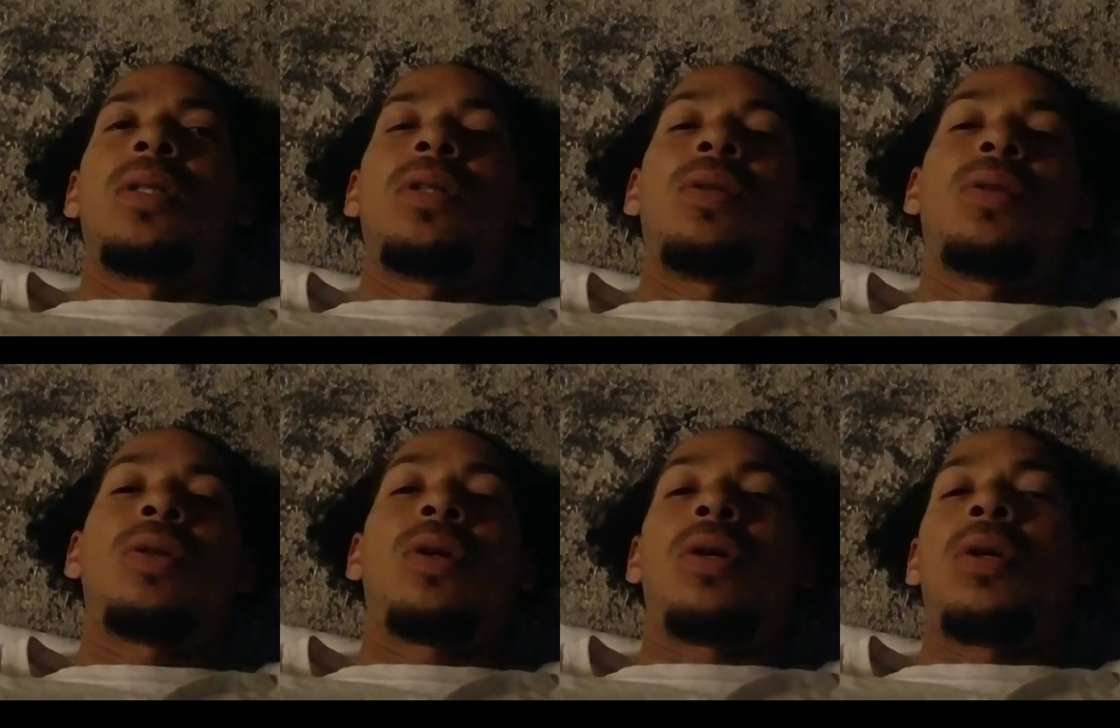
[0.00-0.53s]
You
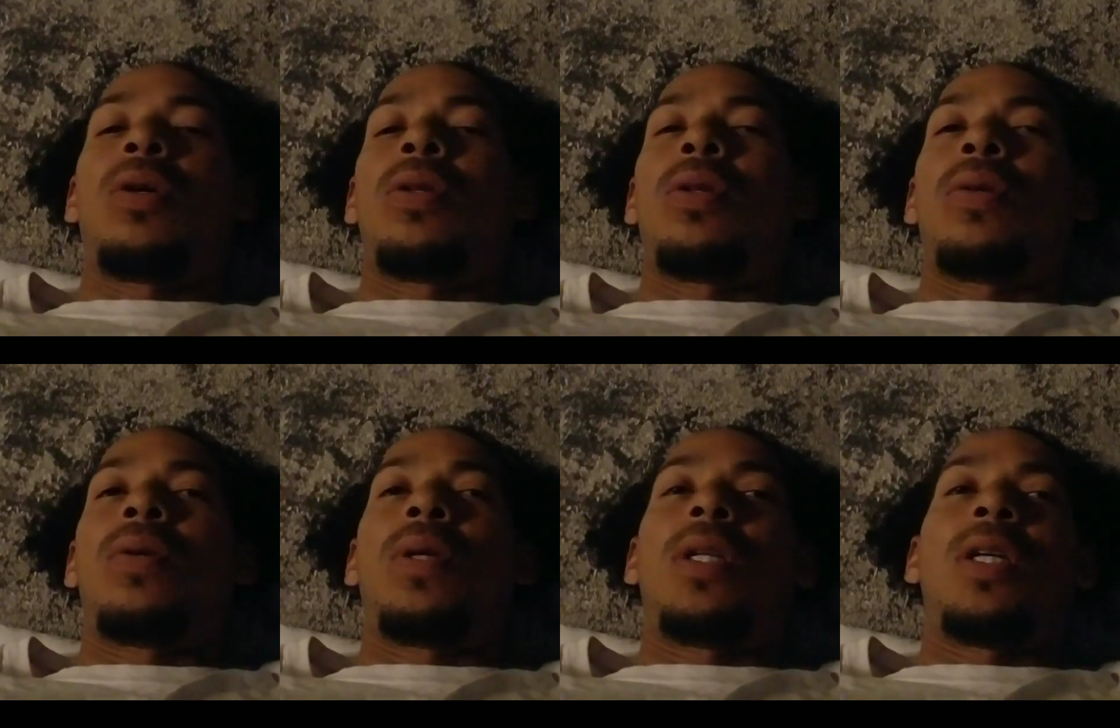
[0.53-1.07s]
call, no
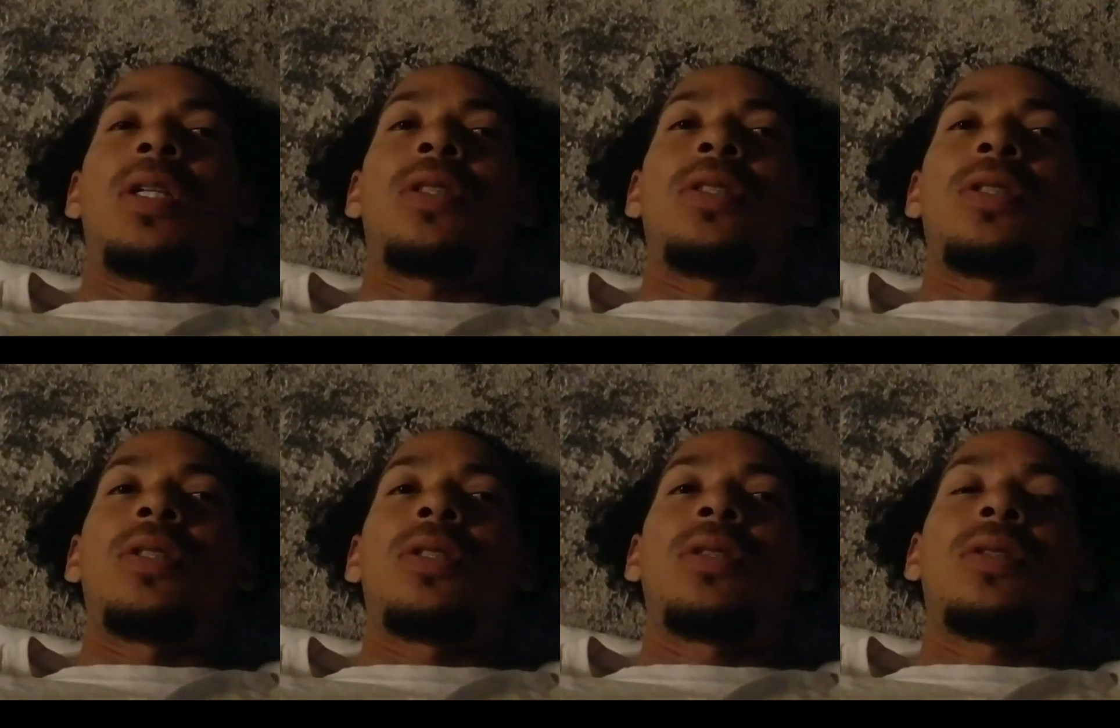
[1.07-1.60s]
one
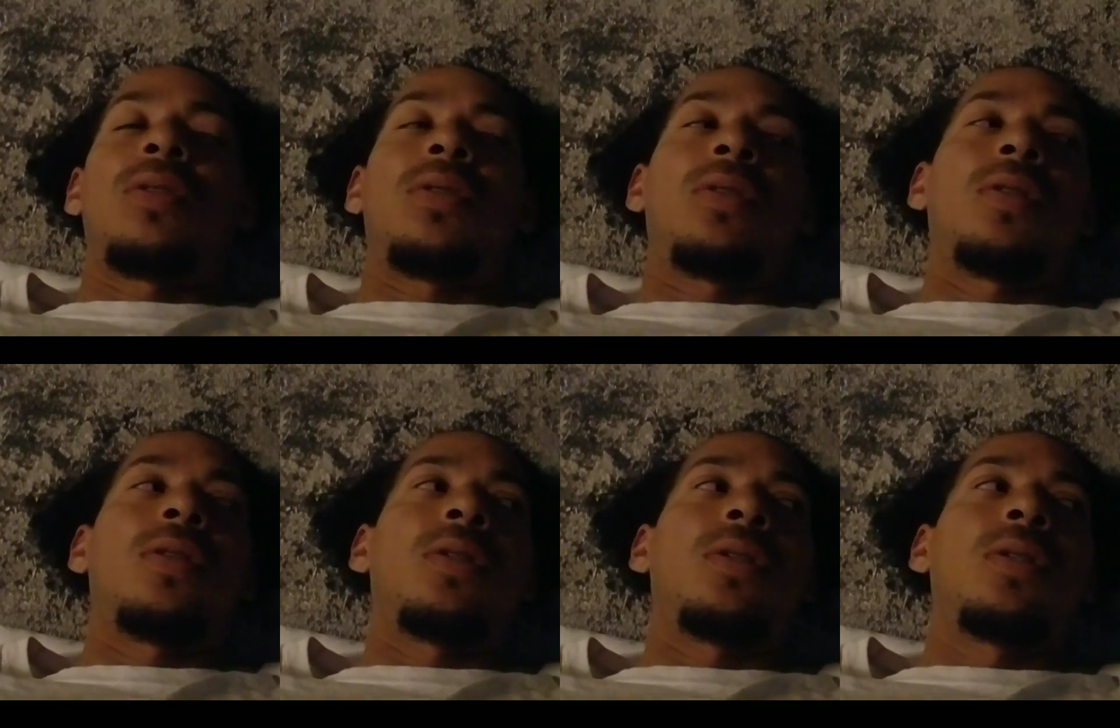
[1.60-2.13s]
answers,
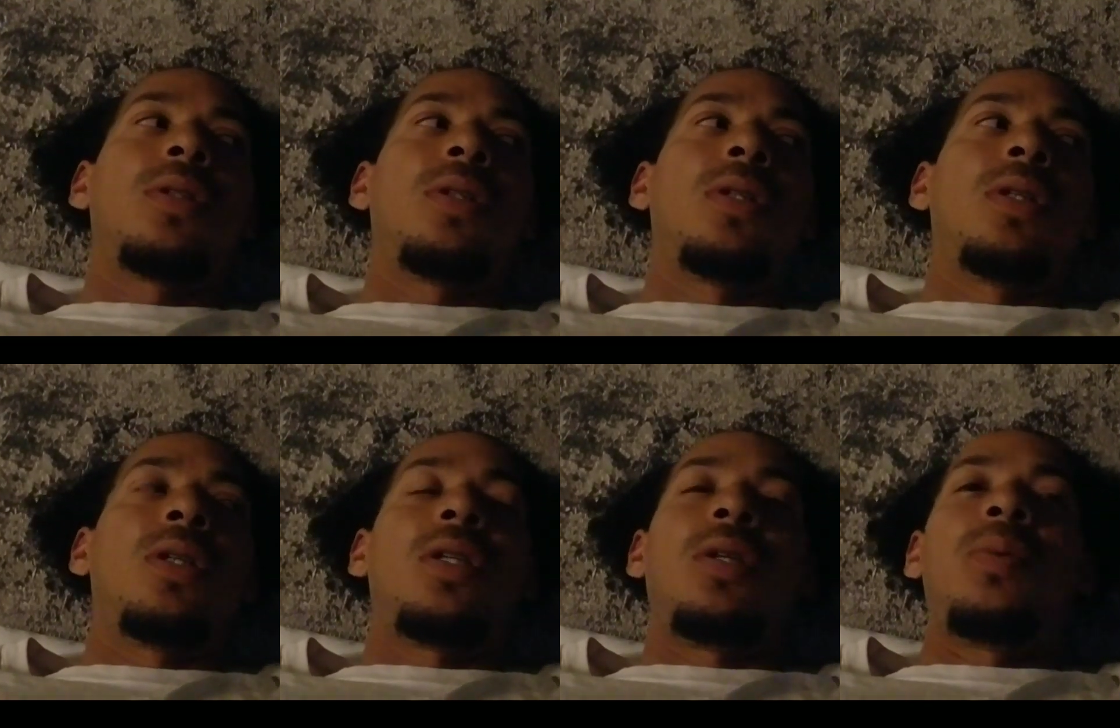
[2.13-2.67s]
or
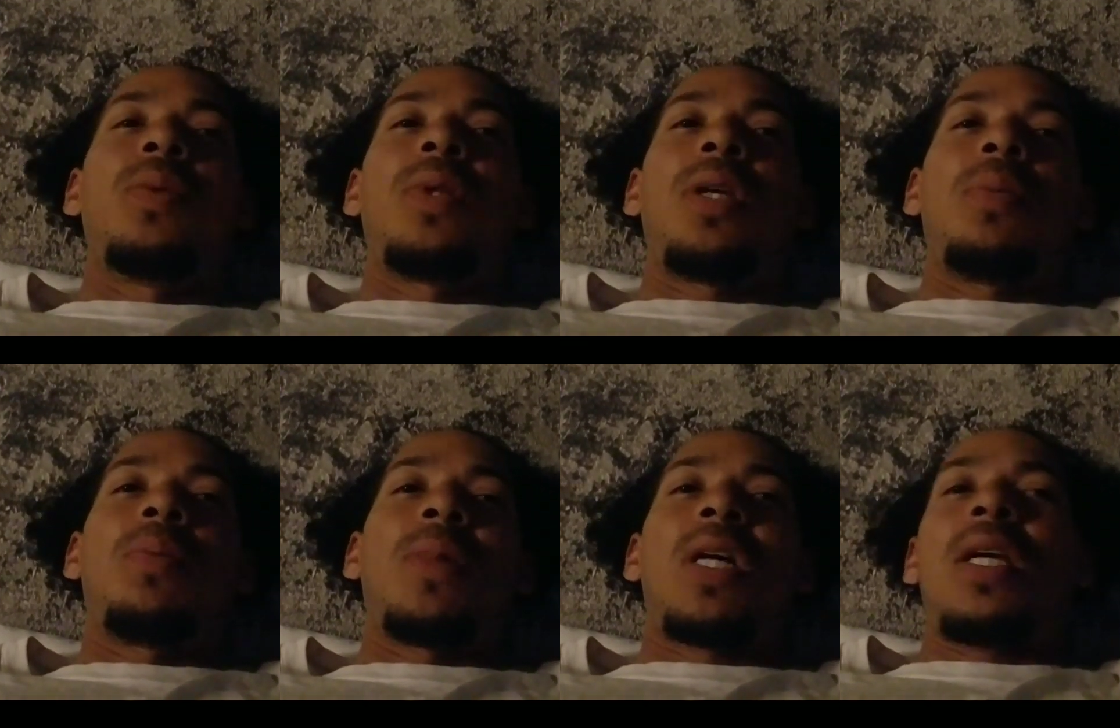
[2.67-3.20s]

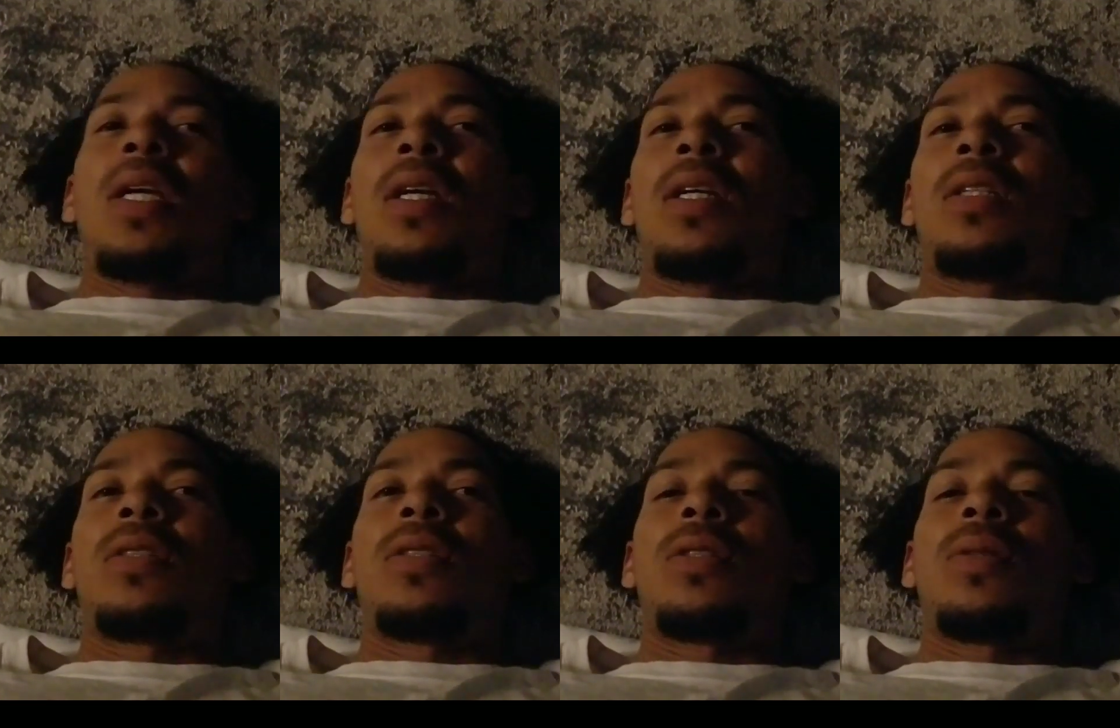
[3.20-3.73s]
they might
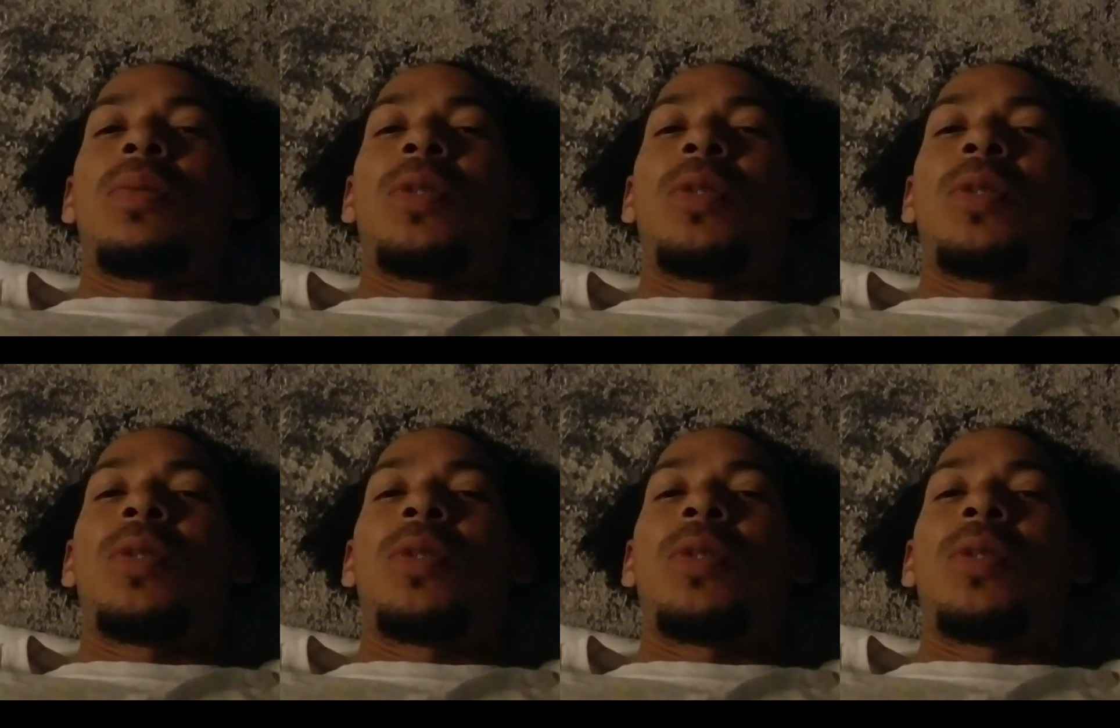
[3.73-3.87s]
answer.